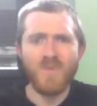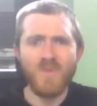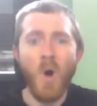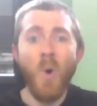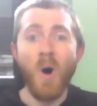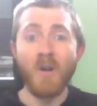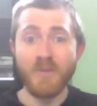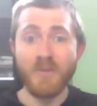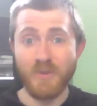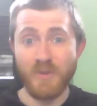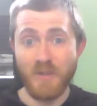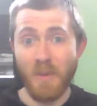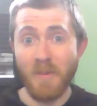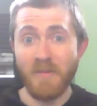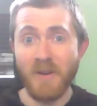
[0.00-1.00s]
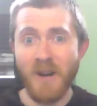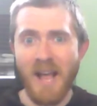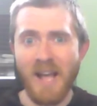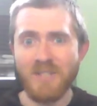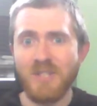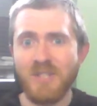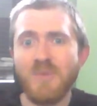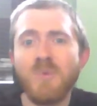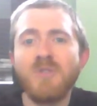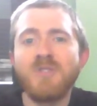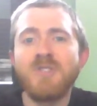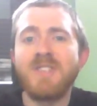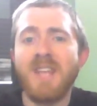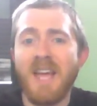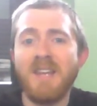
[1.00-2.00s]
Oh, also, some of your ashes will
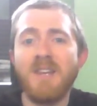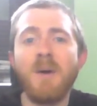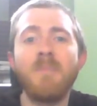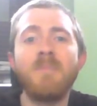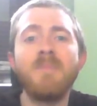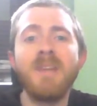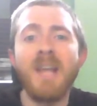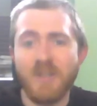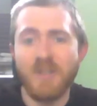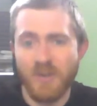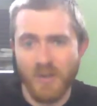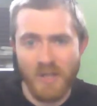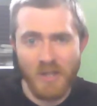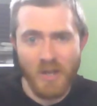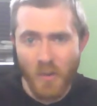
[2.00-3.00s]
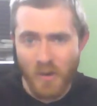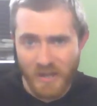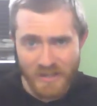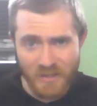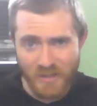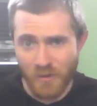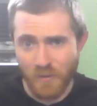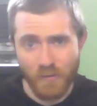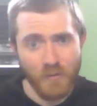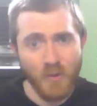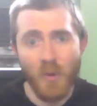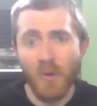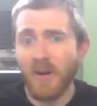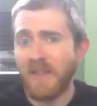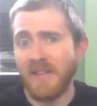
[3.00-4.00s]
just end up naturally going to the
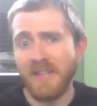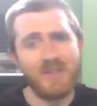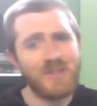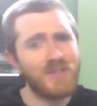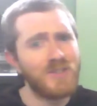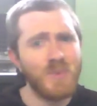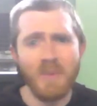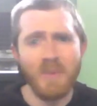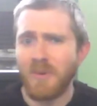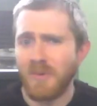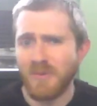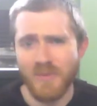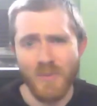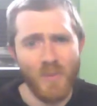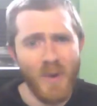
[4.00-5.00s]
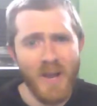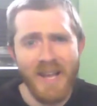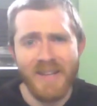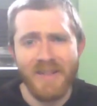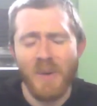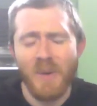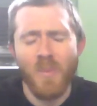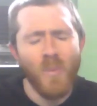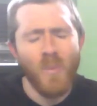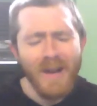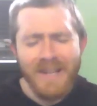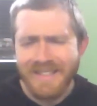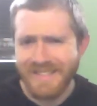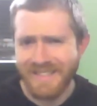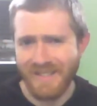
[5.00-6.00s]
floor and they just sweep those away. Like,
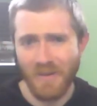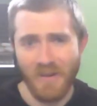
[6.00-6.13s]
what?